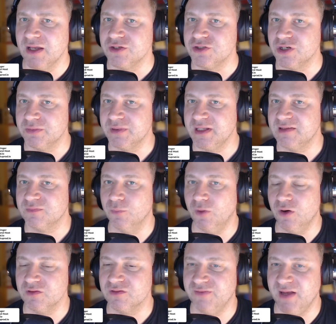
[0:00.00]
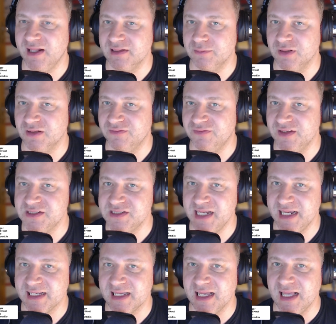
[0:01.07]
Germany's most valuable
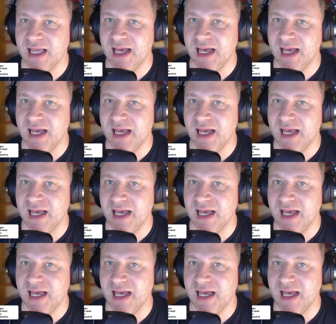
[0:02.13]
fintech.